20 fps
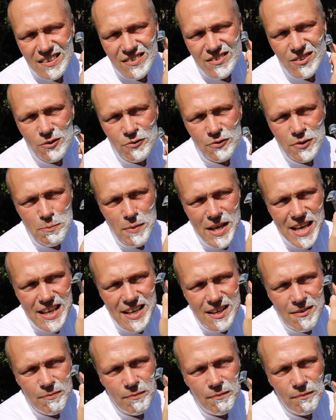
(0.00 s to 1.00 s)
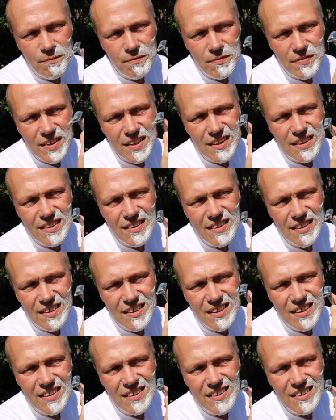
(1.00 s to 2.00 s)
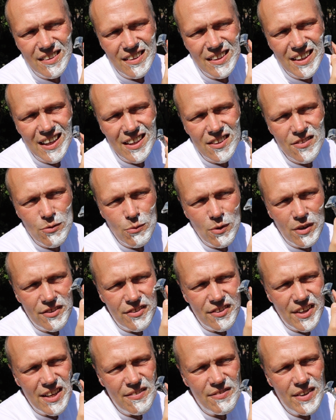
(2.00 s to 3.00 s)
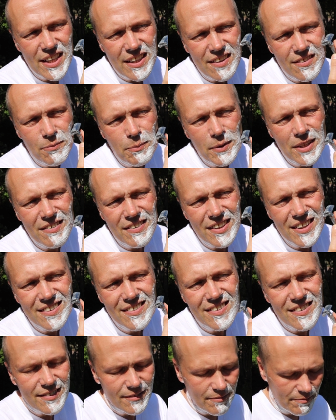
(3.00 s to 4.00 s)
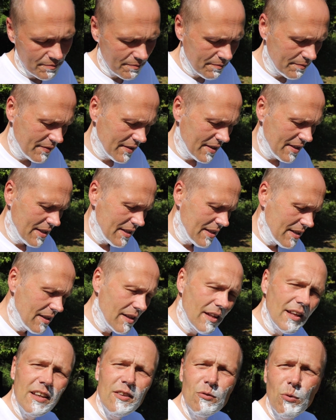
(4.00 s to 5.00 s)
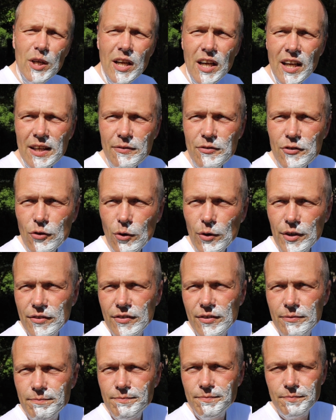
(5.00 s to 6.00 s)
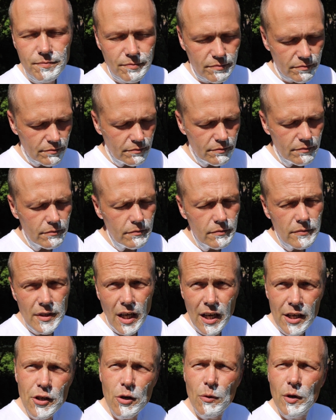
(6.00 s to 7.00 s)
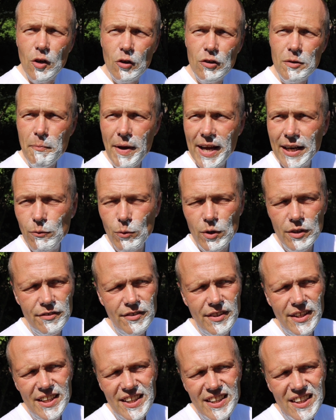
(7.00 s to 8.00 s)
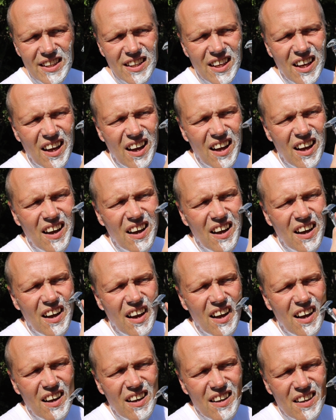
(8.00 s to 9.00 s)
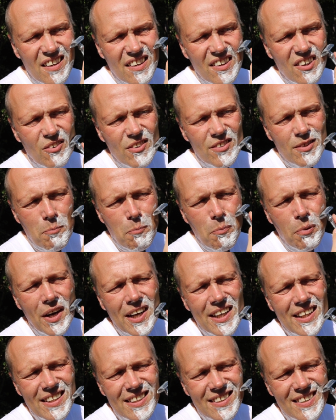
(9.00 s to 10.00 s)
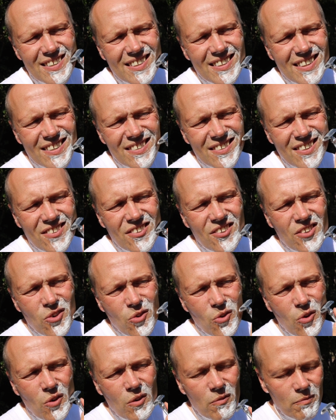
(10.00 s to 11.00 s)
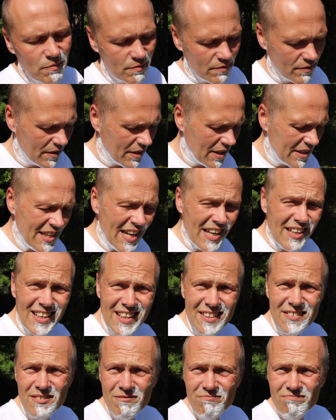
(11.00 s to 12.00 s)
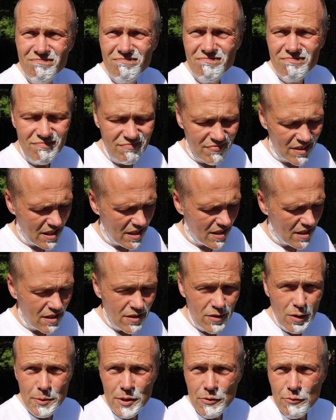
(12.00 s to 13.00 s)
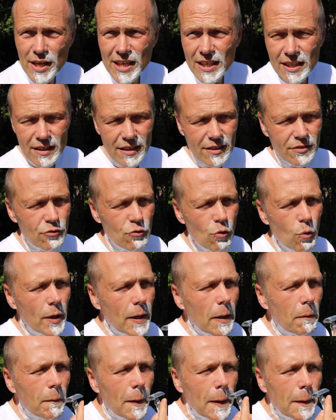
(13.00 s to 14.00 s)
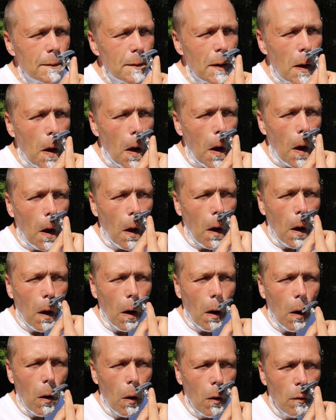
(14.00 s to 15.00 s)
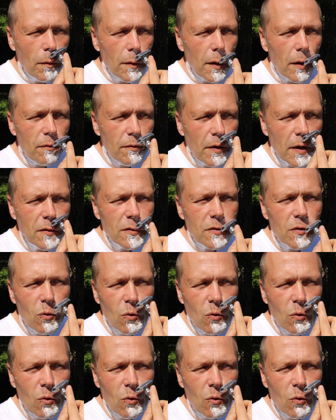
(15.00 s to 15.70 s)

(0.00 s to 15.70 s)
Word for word: So for me, the actual shaving experience is one of life's joys. I know a lot of men will say, you know, it's a bind, it's a chore. And yeah, it is. Nobody really likes drawing a razor over their face